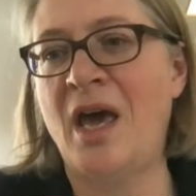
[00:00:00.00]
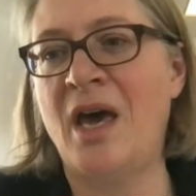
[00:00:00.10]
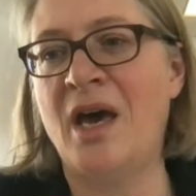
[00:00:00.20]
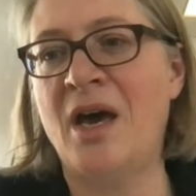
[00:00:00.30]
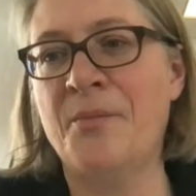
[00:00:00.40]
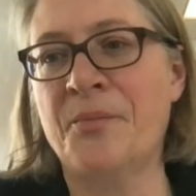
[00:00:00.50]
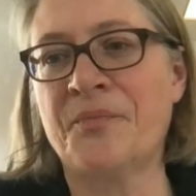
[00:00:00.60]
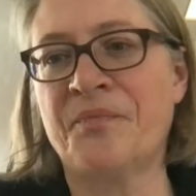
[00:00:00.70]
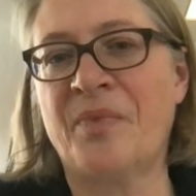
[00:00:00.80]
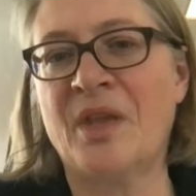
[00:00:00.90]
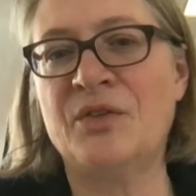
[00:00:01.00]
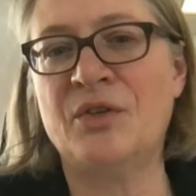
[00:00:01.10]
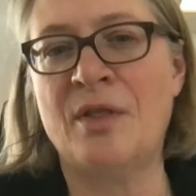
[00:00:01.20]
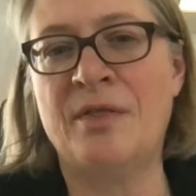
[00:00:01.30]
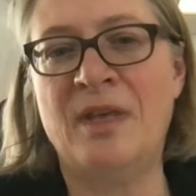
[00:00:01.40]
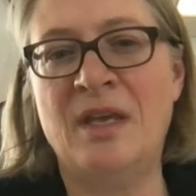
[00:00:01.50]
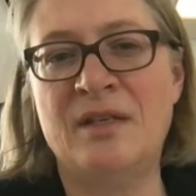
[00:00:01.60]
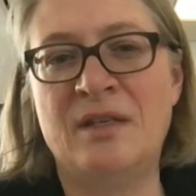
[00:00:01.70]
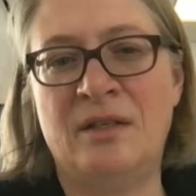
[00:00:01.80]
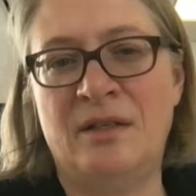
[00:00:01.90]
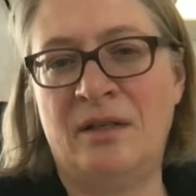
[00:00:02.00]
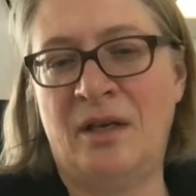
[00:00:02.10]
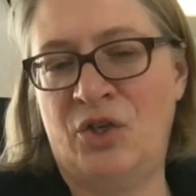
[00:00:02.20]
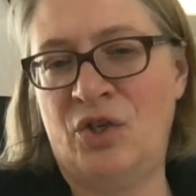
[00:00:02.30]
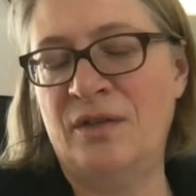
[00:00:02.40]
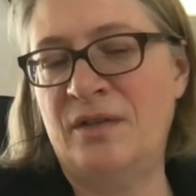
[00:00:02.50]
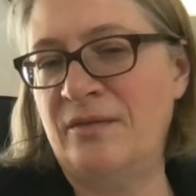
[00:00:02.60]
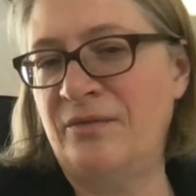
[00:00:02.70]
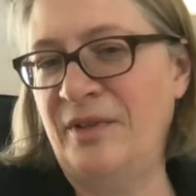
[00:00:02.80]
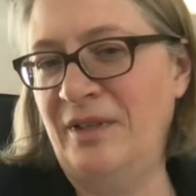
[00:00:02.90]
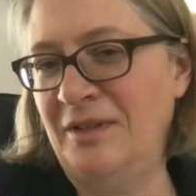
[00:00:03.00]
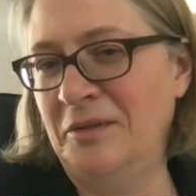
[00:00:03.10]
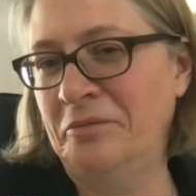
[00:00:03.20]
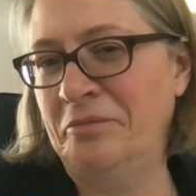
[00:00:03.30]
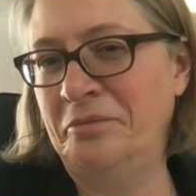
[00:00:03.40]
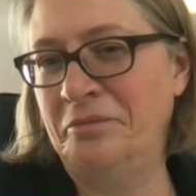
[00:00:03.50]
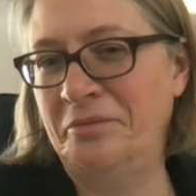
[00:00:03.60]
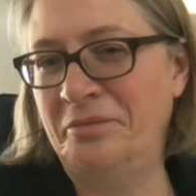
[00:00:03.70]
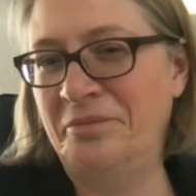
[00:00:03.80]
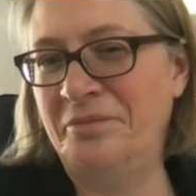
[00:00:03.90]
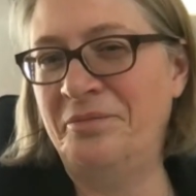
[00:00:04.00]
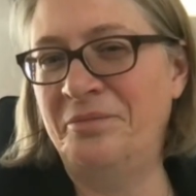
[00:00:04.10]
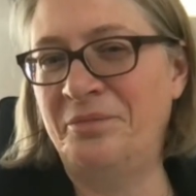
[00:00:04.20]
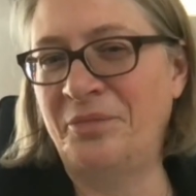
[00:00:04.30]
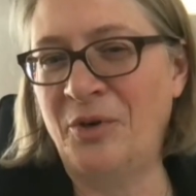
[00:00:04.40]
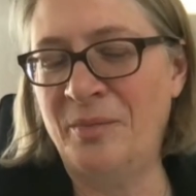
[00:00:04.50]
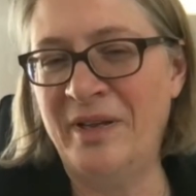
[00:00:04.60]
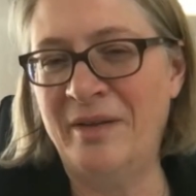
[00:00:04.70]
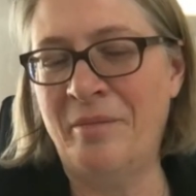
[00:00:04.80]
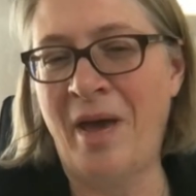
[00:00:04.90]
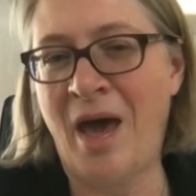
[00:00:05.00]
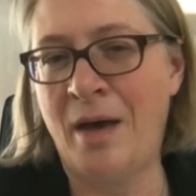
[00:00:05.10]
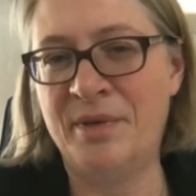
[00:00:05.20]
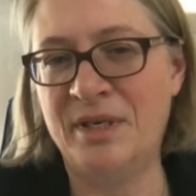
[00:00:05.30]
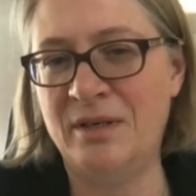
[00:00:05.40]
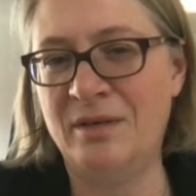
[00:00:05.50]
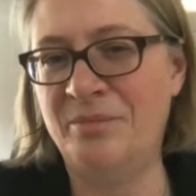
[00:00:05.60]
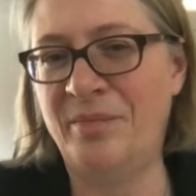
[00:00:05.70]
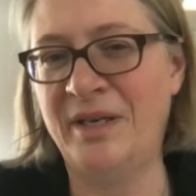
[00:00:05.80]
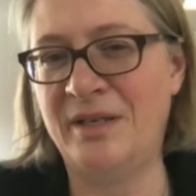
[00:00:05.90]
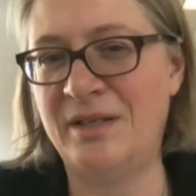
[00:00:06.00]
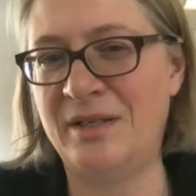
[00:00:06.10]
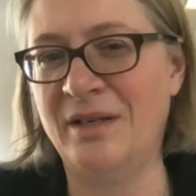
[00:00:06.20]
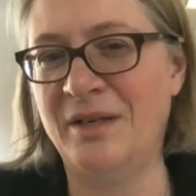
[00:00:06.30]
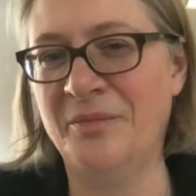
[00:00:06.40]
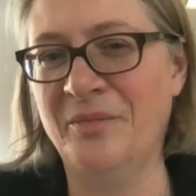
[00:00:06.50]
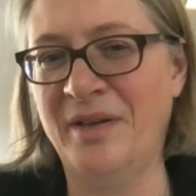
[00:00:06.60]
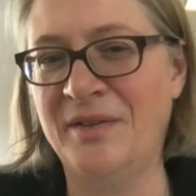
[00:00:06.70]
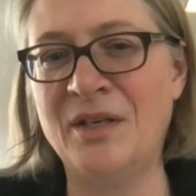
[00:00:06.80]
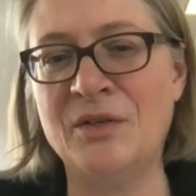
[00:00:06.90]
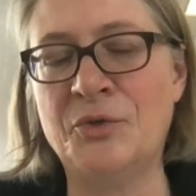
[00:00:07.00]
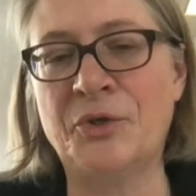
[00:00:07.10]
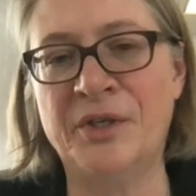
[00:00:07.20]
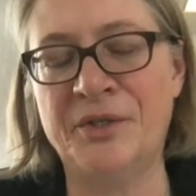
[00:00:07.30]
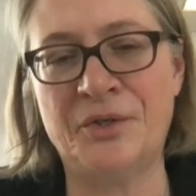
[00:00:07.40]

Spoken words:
So these discussions will probably happen, but it's too early